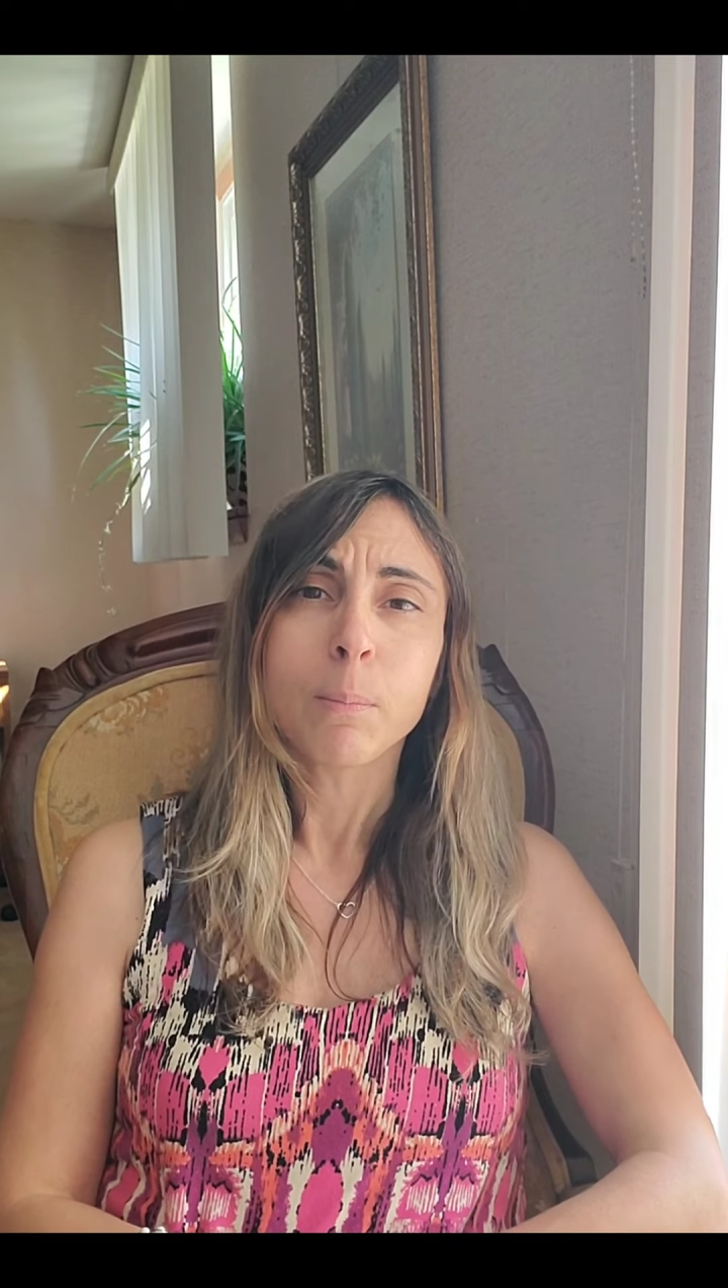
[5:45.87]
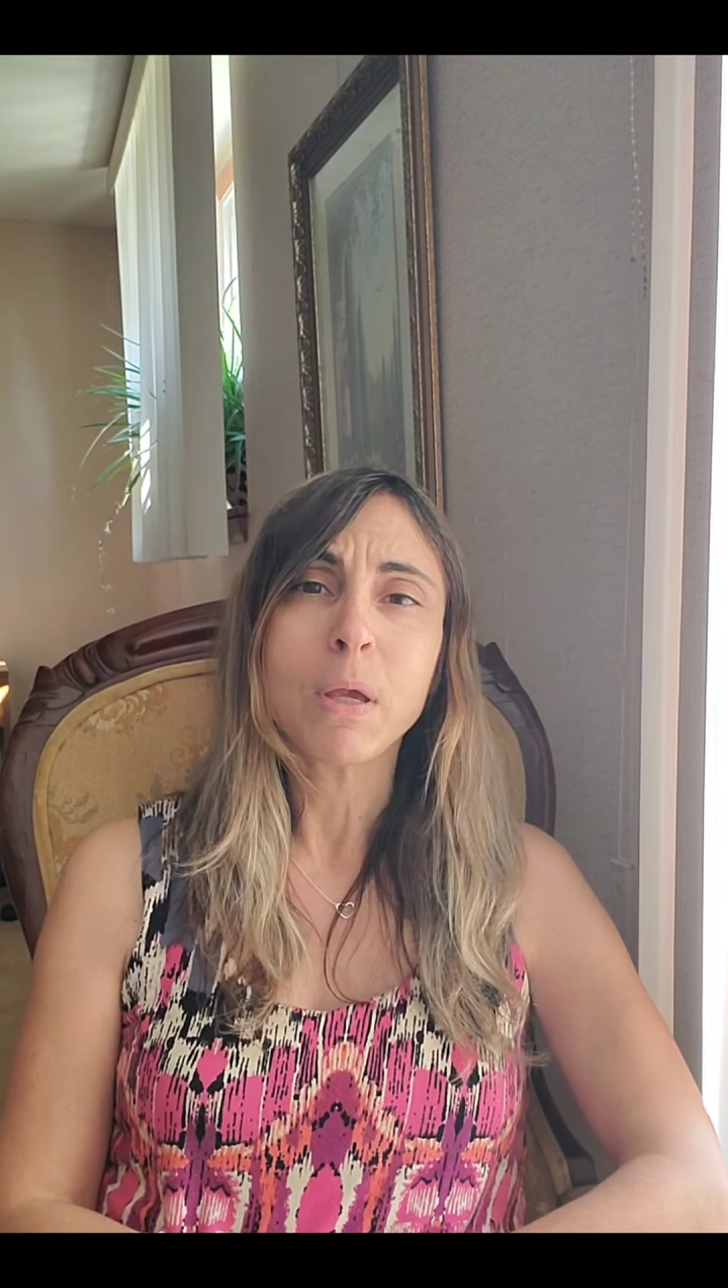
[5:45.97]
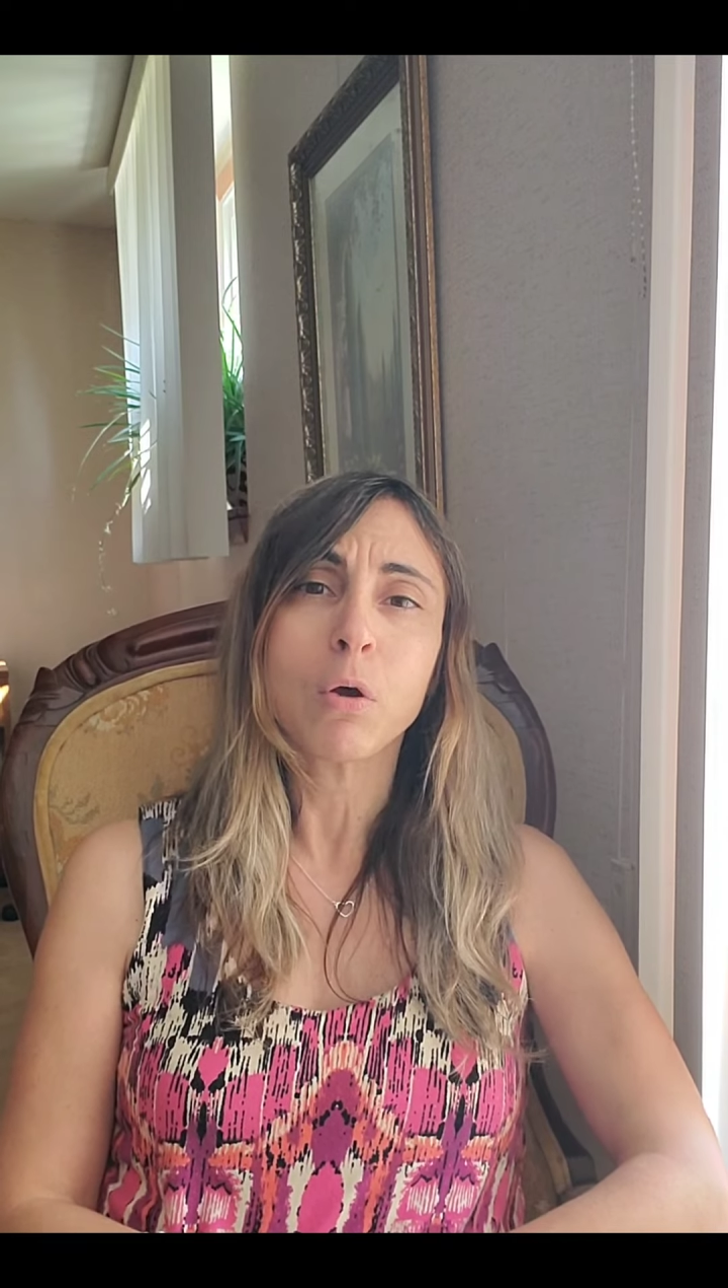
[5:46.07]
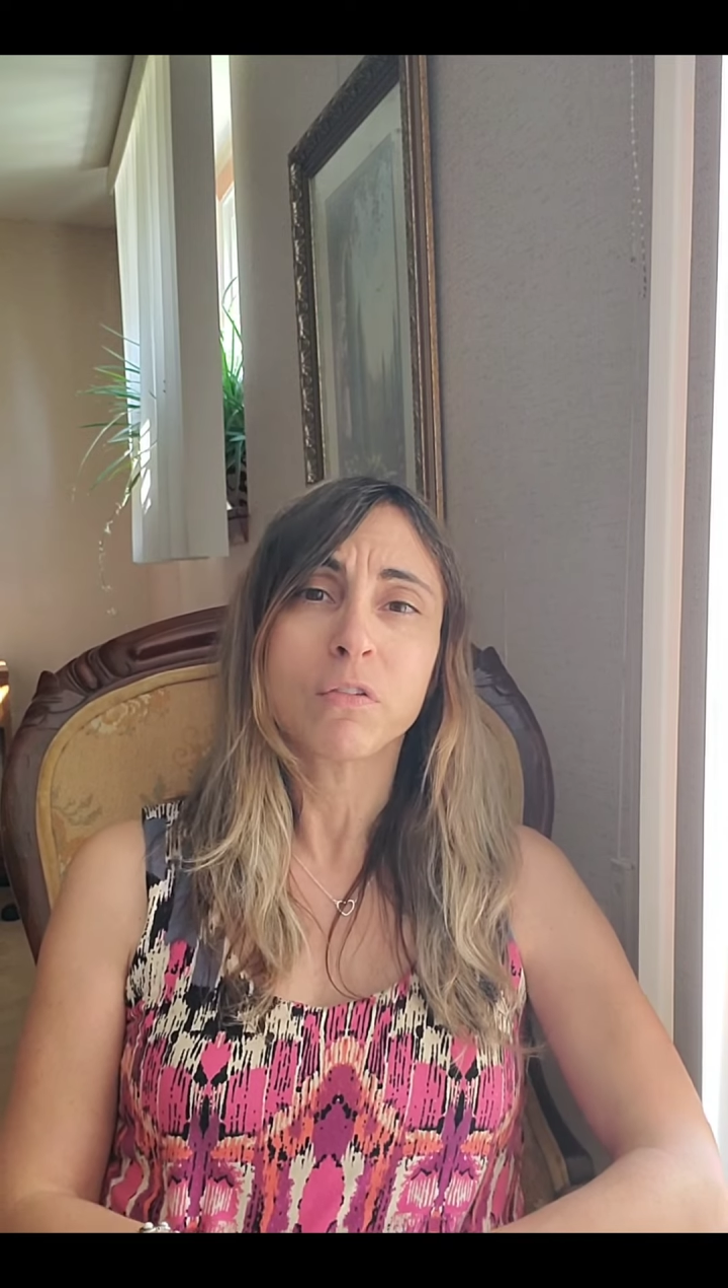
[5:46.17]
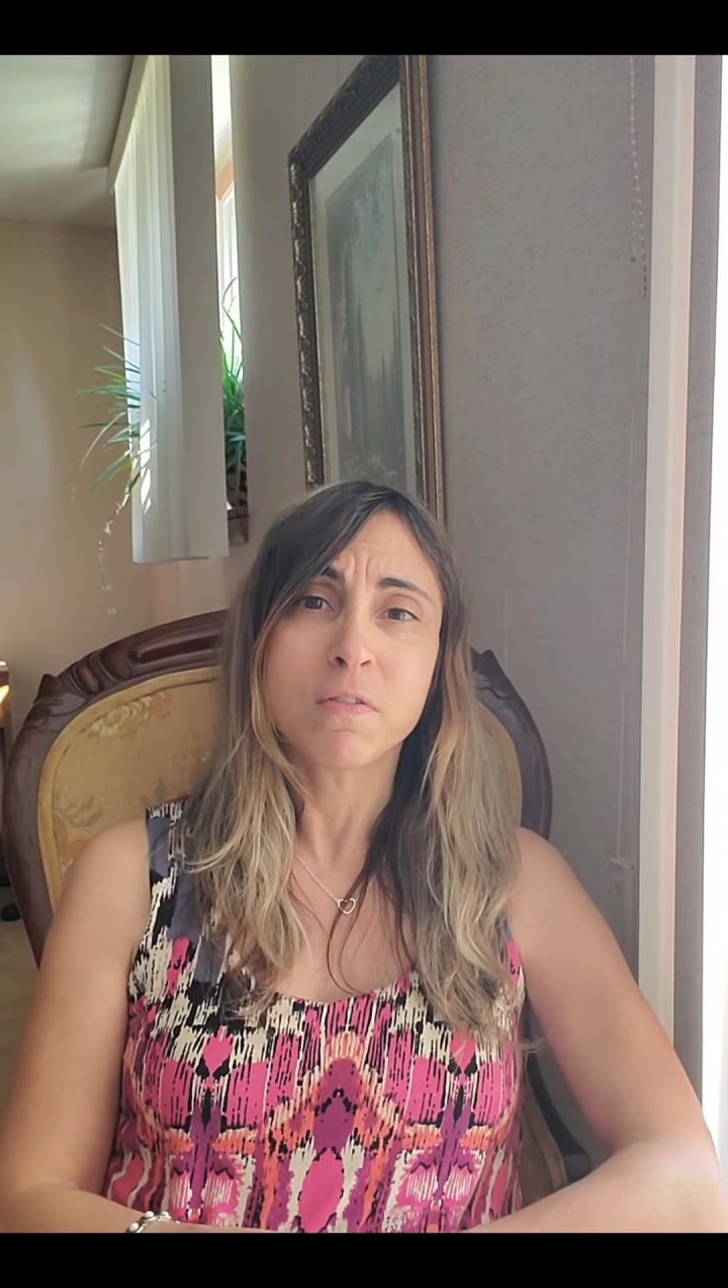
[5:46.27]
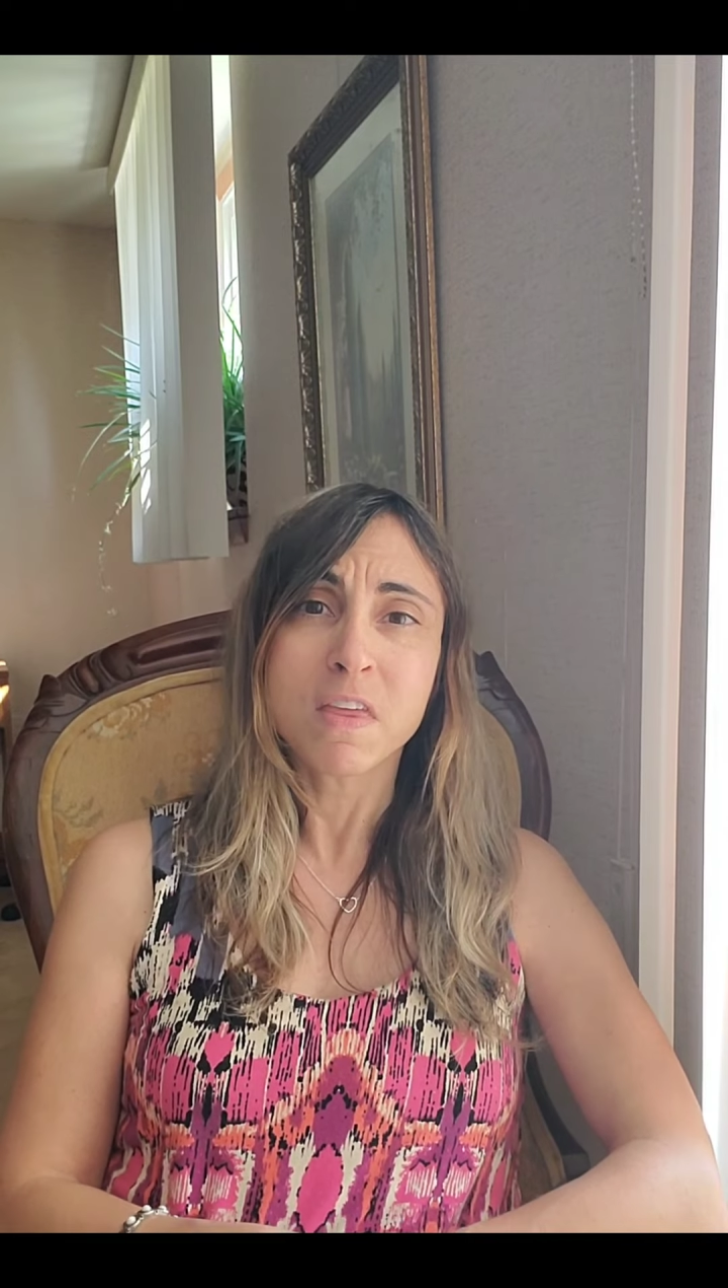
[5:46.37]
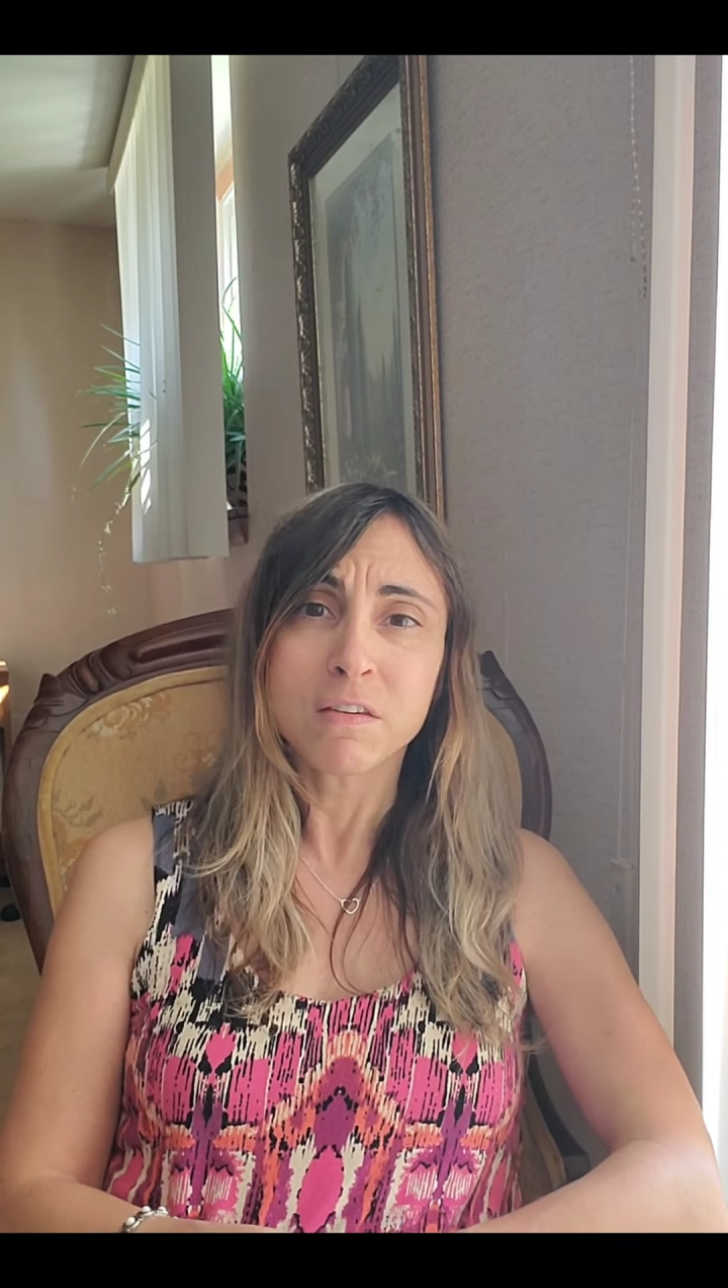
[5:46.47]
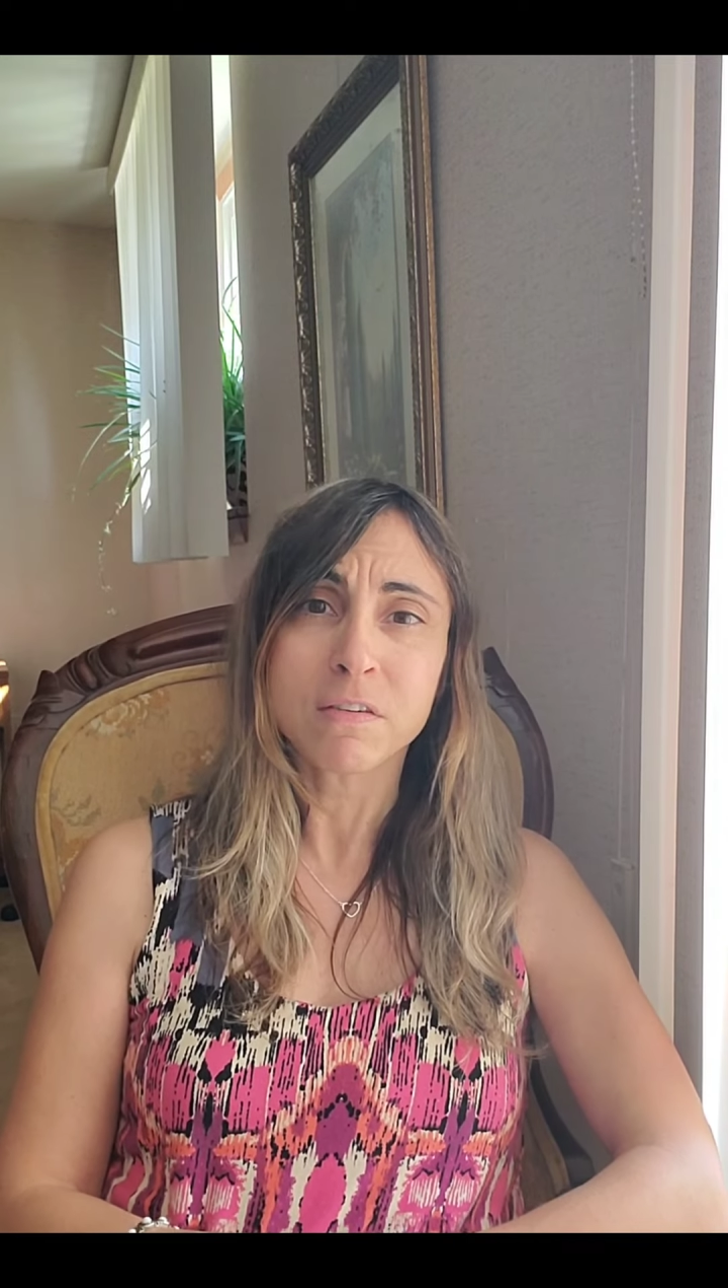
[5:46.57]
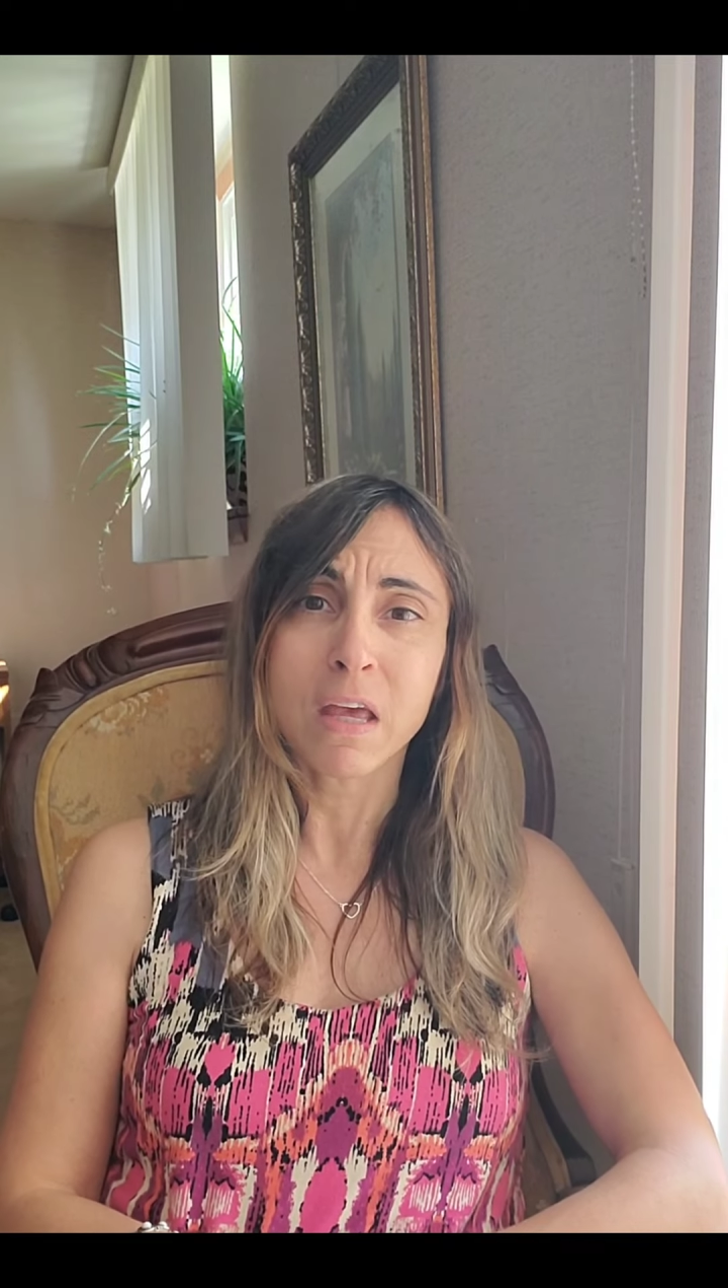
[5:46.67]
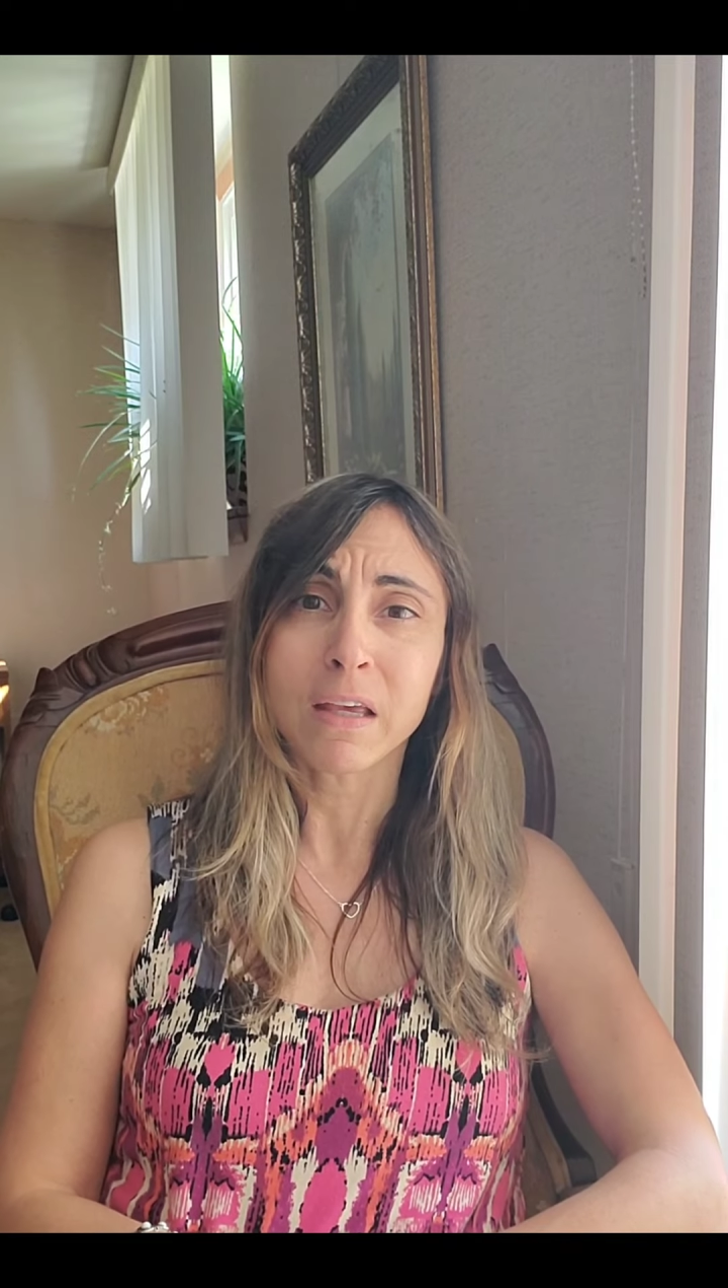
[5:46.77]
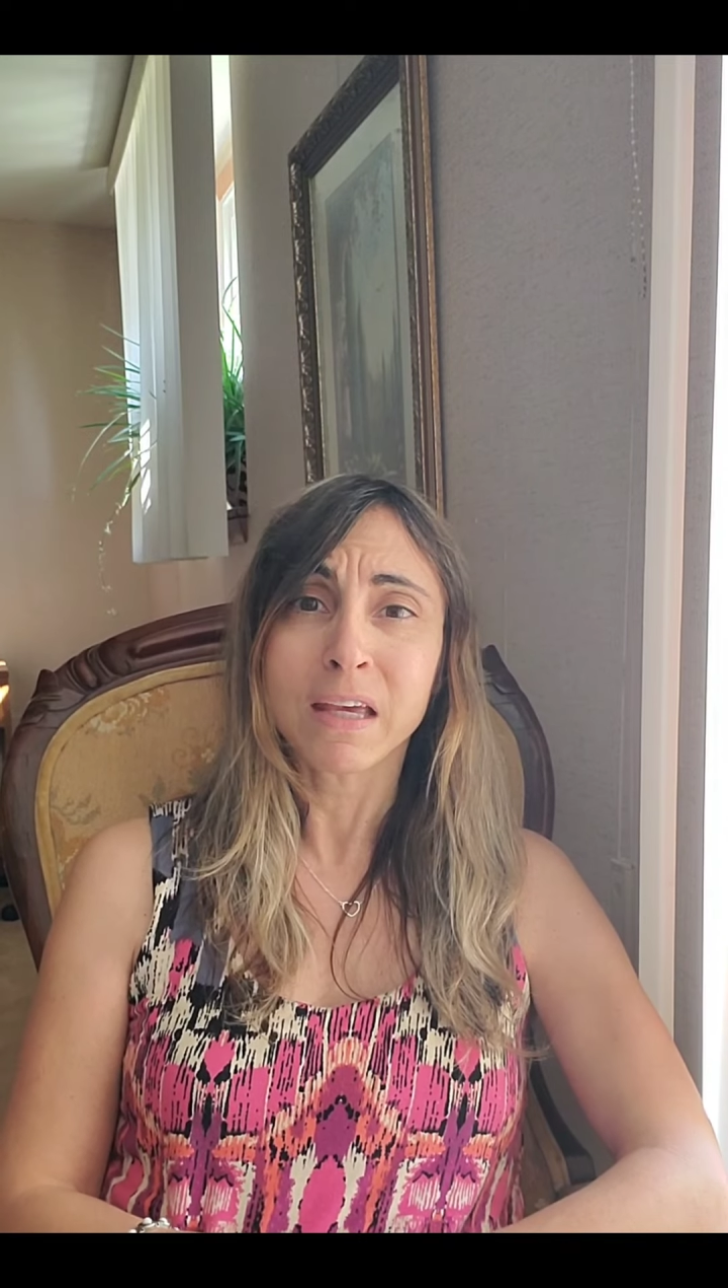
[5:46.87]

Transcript: because this